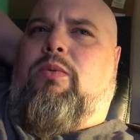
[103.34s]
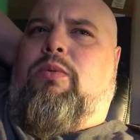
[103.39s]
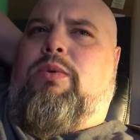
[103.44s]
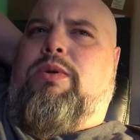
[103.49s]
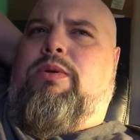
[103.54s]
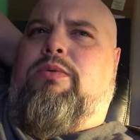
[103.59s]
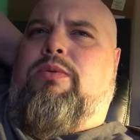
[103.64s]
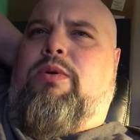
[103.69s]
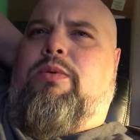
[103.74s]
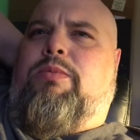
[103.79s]

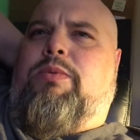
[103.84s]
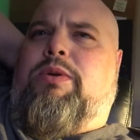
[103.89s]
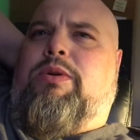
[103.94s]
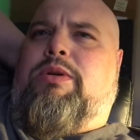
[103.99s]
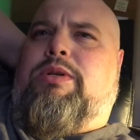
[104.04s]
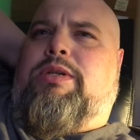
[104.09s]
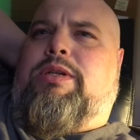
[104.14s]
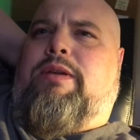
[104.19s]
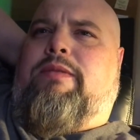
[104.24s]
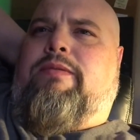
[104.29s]
When you open
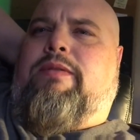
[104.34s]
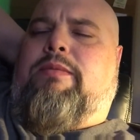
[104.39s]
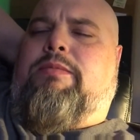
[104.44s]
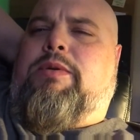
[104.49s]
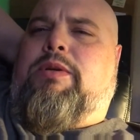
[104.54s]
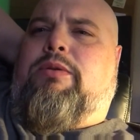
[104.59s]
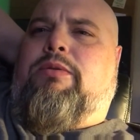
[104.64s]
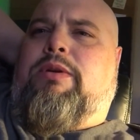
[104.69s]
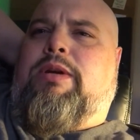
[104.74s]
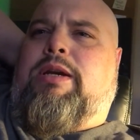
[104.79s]
yourself up
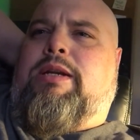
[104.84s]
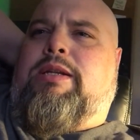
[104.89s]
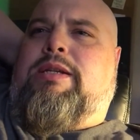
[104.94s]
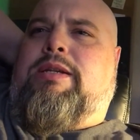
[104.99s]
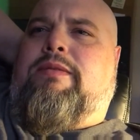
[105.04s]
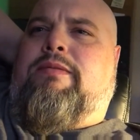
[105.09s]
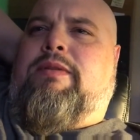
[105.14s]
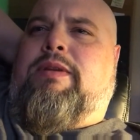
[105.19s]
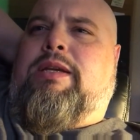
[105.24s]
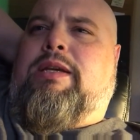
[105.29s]
to
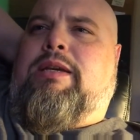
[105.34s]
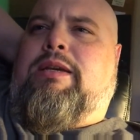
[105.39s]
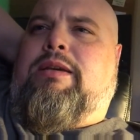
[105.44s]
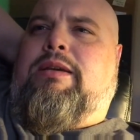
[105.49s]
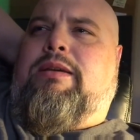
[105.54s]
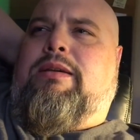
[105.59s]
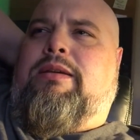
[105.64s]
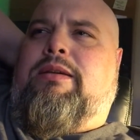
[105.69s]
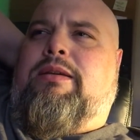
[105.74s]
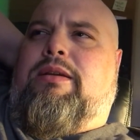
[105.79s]
creativity,
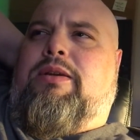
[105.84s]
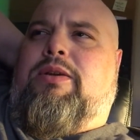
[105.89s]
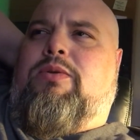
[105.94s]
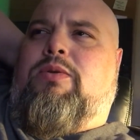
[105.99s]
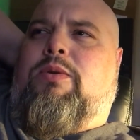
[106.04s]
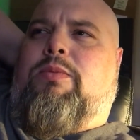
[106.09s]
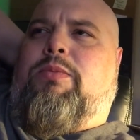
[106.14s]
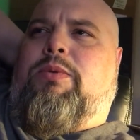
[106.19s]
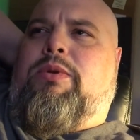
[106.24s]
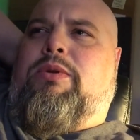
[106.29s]

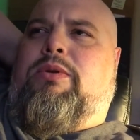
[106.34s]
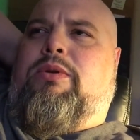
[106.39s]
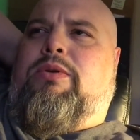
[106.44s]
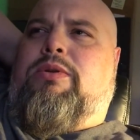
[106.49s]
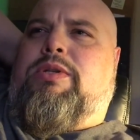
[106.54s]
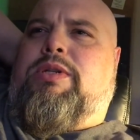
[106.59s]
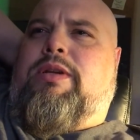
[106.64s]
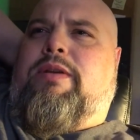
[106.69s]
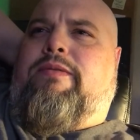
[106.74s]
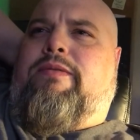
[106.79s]
you open
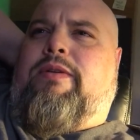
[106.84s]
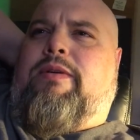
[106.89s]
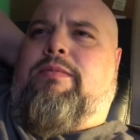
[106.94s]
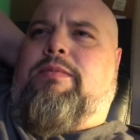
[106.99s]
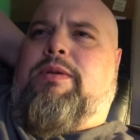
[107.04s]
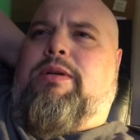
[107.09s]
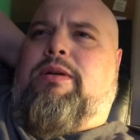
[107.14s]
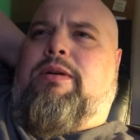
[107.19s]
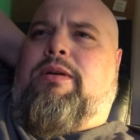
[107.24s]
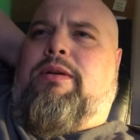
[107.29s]
yourself
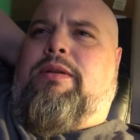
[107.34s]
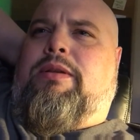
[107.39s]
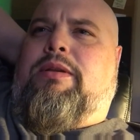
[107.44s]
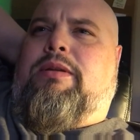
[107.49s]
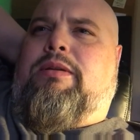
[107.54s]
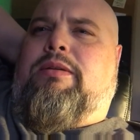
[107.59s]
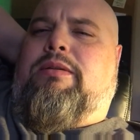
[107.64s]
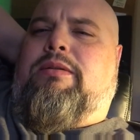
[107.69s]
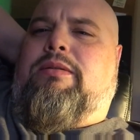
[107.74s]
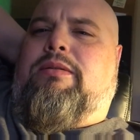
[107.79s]
up to all
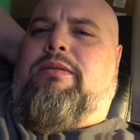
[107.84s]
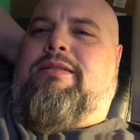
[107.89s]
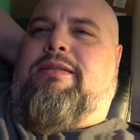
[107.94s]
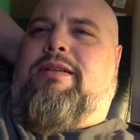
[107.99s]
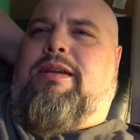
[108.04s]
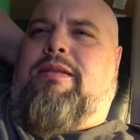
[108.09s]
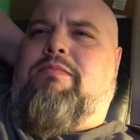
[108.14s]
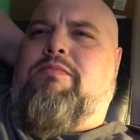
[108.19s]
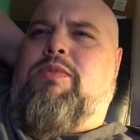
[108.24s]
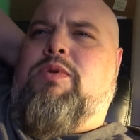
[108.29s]
the
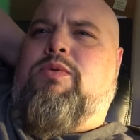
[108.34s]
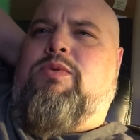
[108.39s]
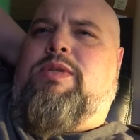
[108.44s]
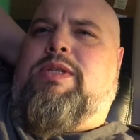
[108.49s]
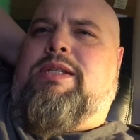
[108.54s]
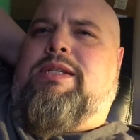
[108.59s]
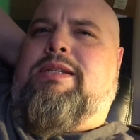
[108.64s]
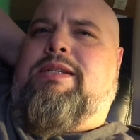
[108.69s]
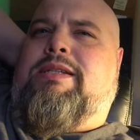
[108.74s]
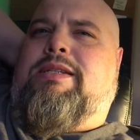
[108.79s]
like
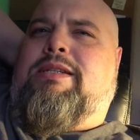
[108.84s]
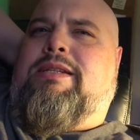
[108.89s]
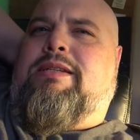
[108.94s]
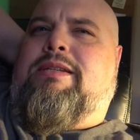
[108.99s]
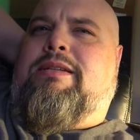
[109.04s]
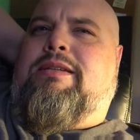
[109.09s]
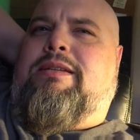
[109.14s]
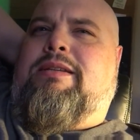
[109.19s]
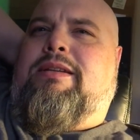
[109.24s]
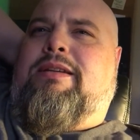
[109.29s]
muses
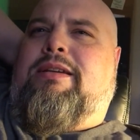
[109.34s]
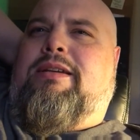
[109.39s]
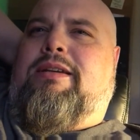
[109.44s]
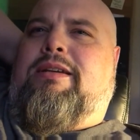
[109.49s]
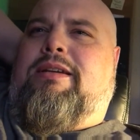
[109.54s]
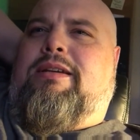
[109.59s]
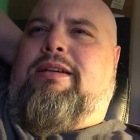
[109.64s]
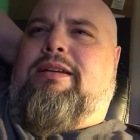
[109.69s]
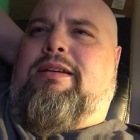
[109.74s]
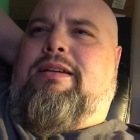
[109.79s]
and
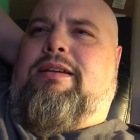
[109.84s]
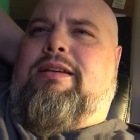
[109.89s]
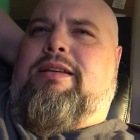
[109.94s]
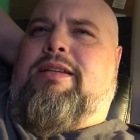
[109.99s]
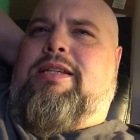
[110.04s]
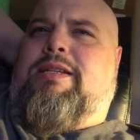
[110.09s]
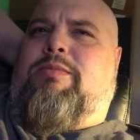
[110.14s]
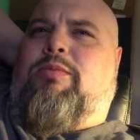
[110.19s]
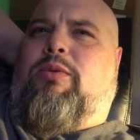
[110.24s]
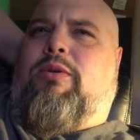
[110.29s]

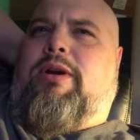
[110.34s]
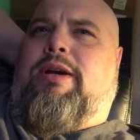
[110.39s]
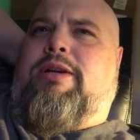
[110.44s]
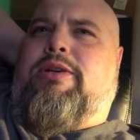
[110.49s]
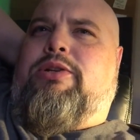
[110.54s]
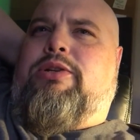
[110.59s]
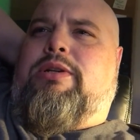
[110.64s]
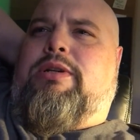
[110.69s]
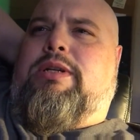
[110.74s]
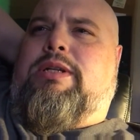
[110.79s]

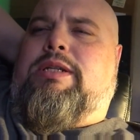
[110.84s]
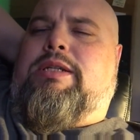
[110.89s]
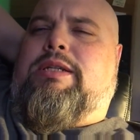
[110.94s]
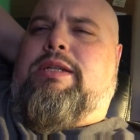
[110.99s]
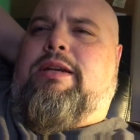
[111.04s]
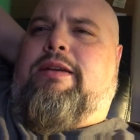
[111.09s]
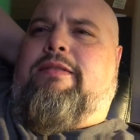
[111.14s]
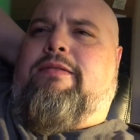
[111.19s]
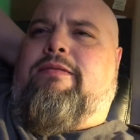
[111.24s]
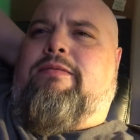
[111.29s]
inspiration and
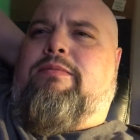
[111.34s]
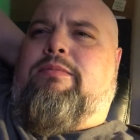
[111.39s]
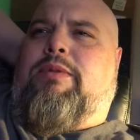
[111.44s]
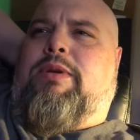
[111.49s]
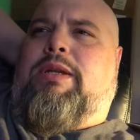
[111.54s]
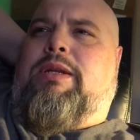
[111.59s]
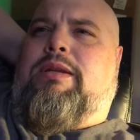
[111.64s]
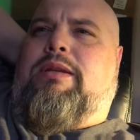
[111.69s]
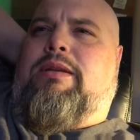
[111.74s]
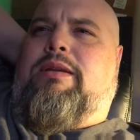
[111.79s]
stuff,
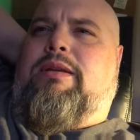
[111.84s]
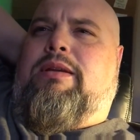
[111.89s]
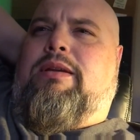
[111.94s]
but it